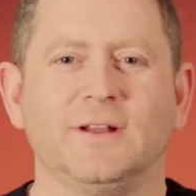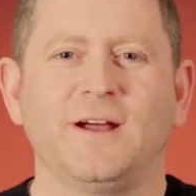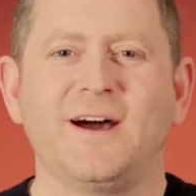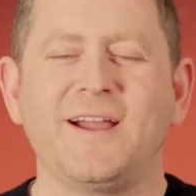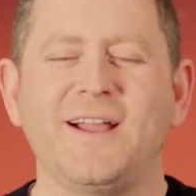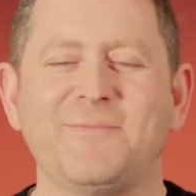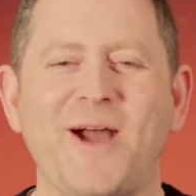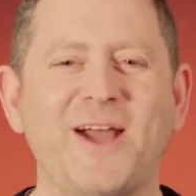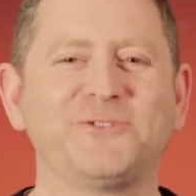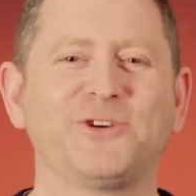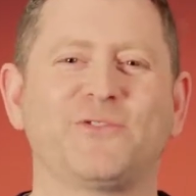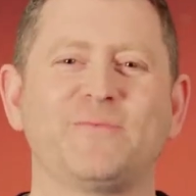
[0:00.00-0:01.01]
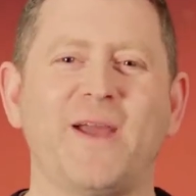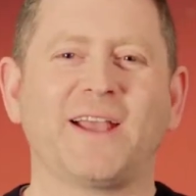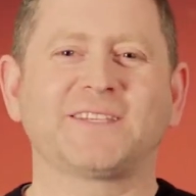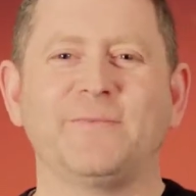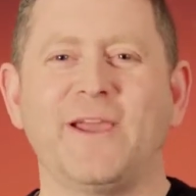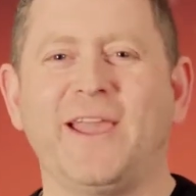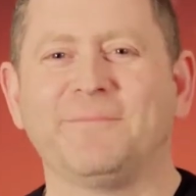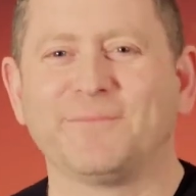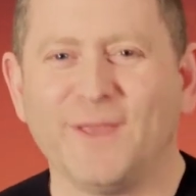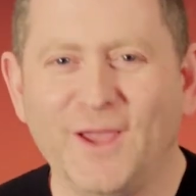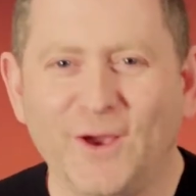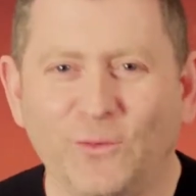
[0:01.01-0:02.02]
Hi, I'm Andrew from XMA.
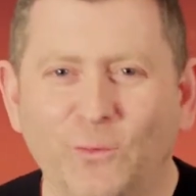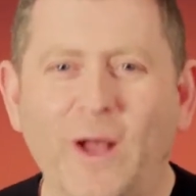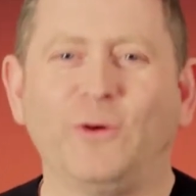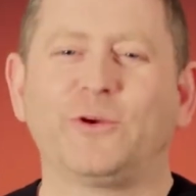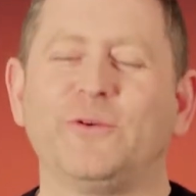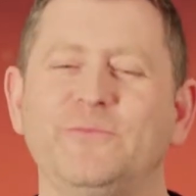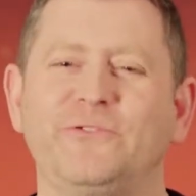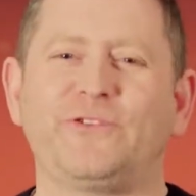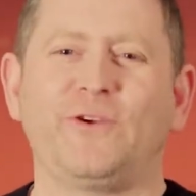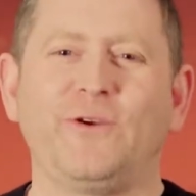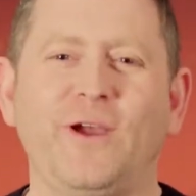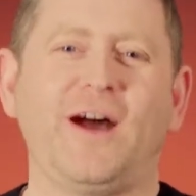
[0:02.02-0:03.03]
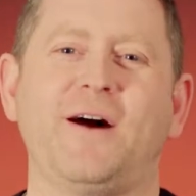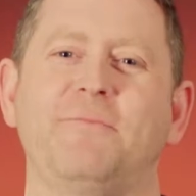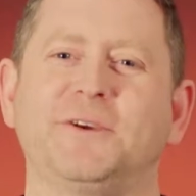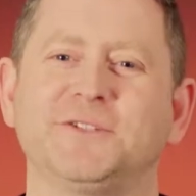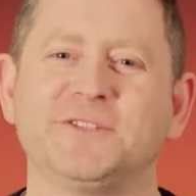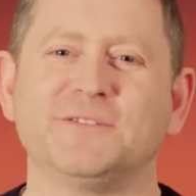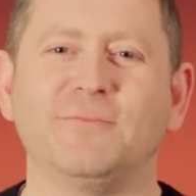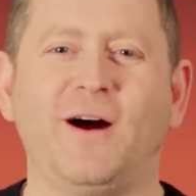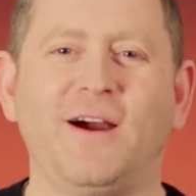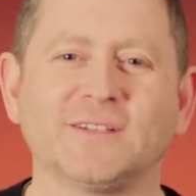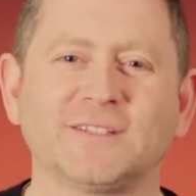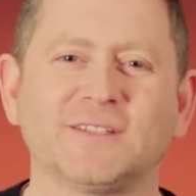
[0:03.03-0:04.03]
Welcome to Mission to
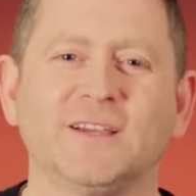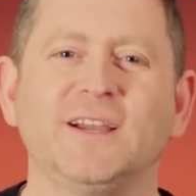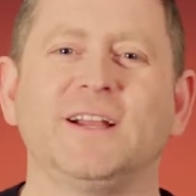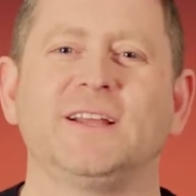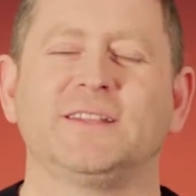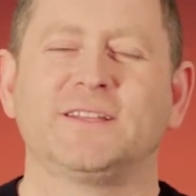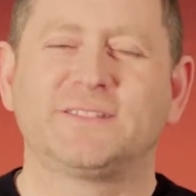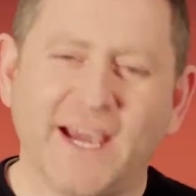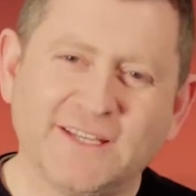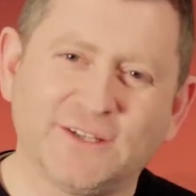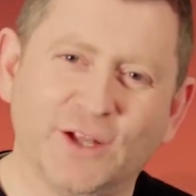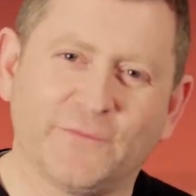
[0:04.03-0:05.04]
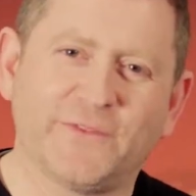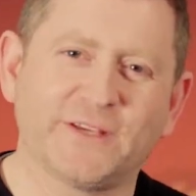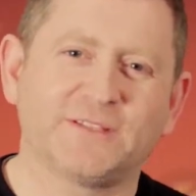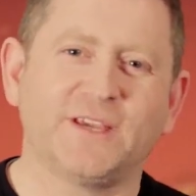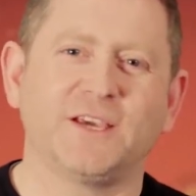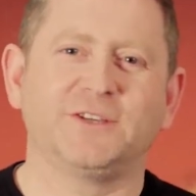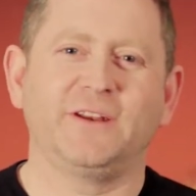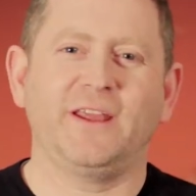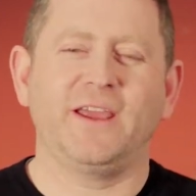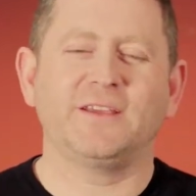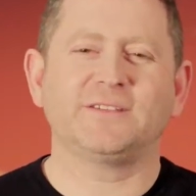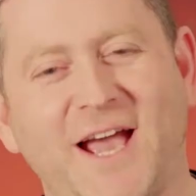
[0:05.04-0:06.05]
Mars. The title of this session
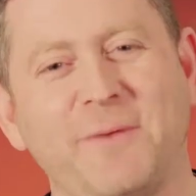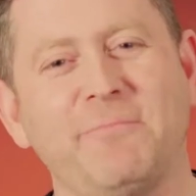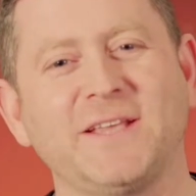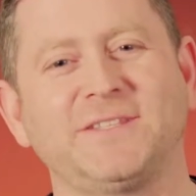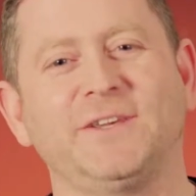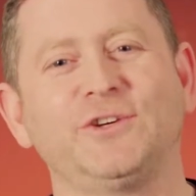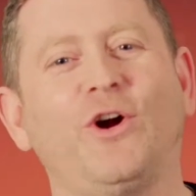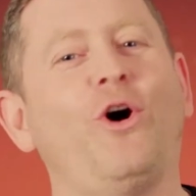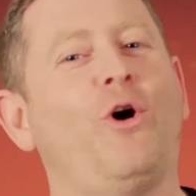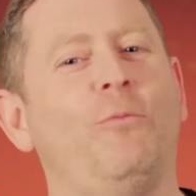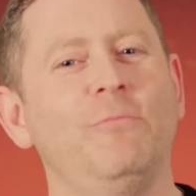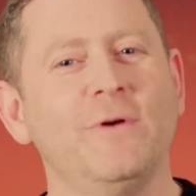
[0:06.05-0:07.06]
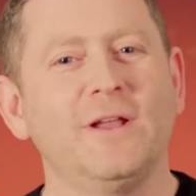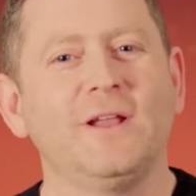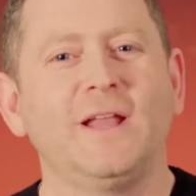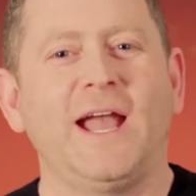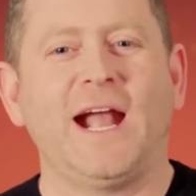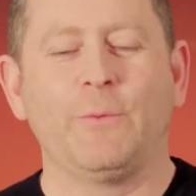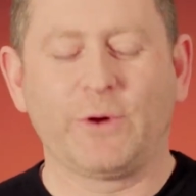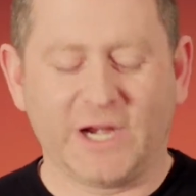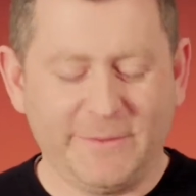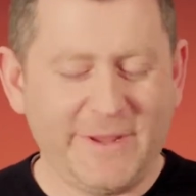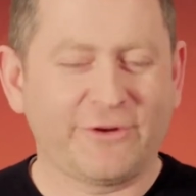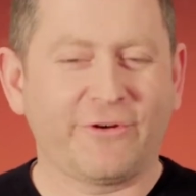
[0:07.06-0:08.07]
is A Message Home, and we're going
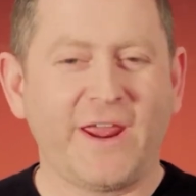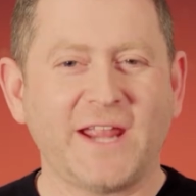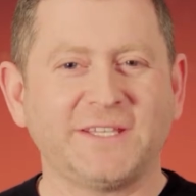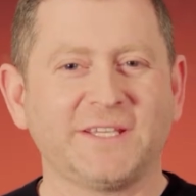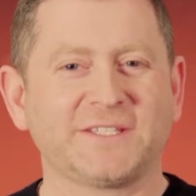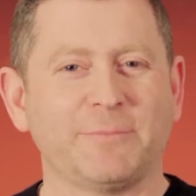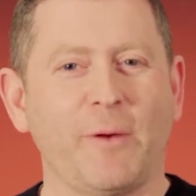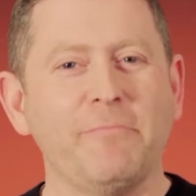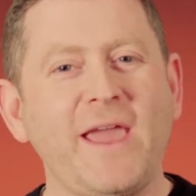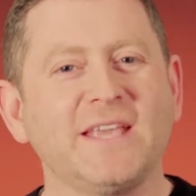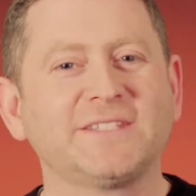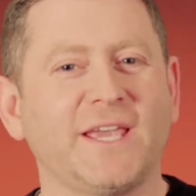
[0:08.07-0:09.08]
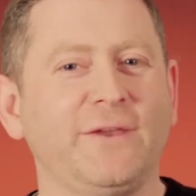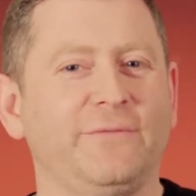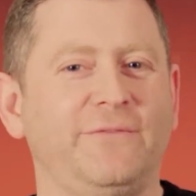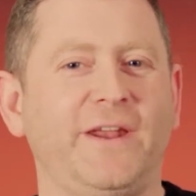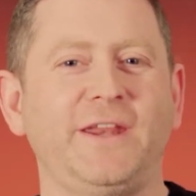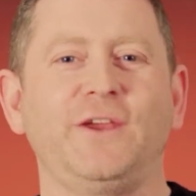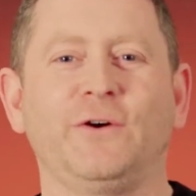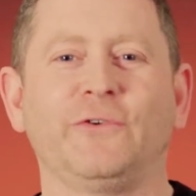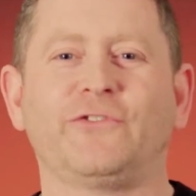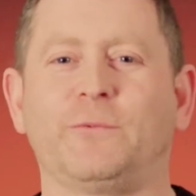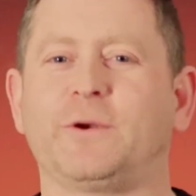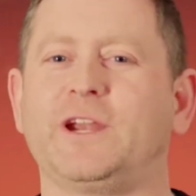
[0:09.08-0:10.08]
to be creating some amazing
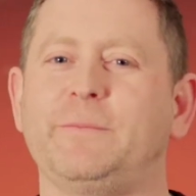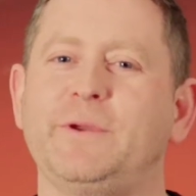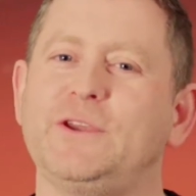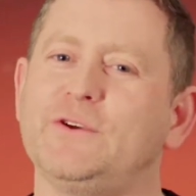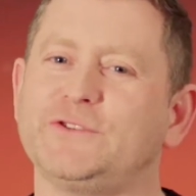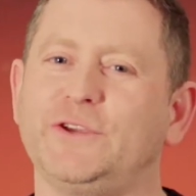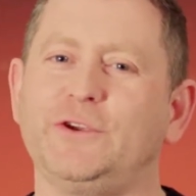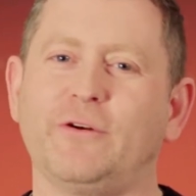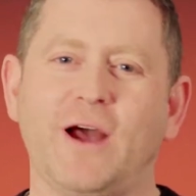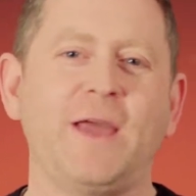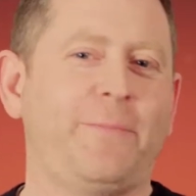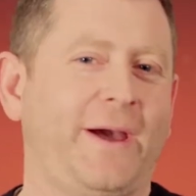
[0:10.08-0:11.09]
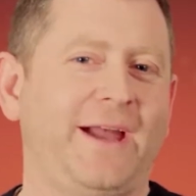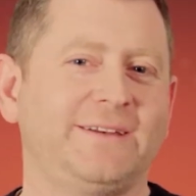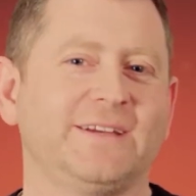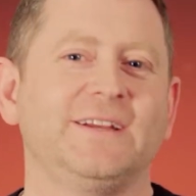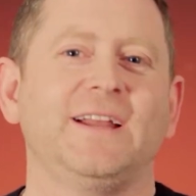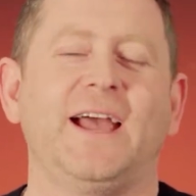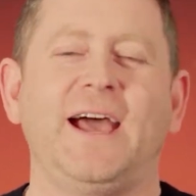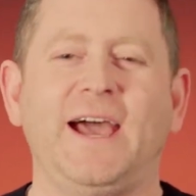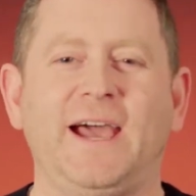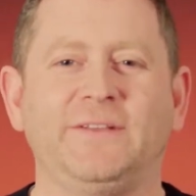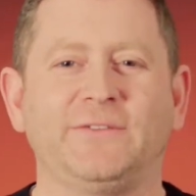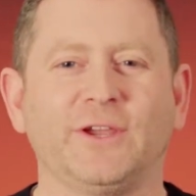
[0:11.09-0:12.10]
videos, and we're going to be using your iPad
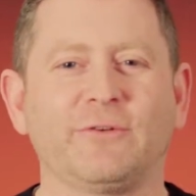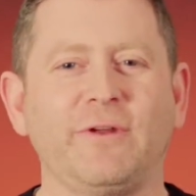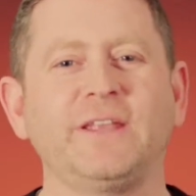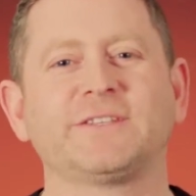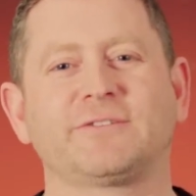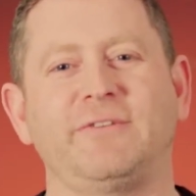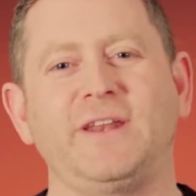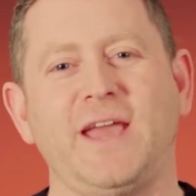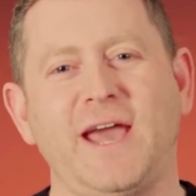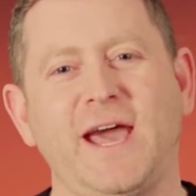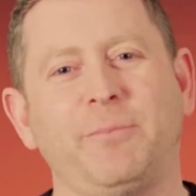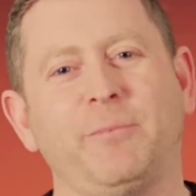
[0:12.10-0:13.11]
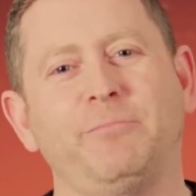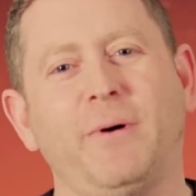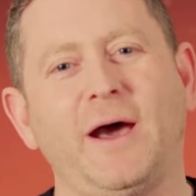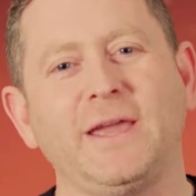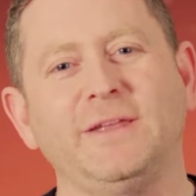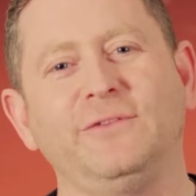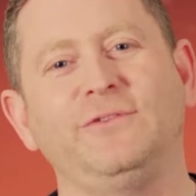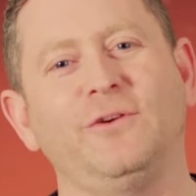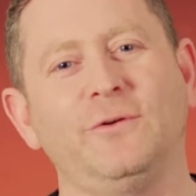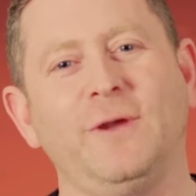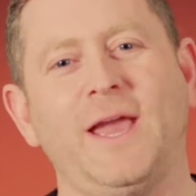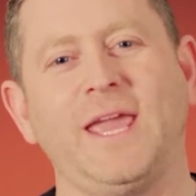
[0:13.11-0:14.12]
and the green screen app by
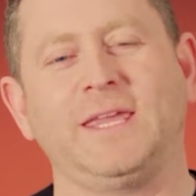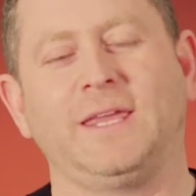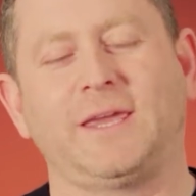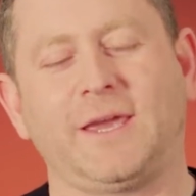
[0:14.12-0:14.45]
Do Inc.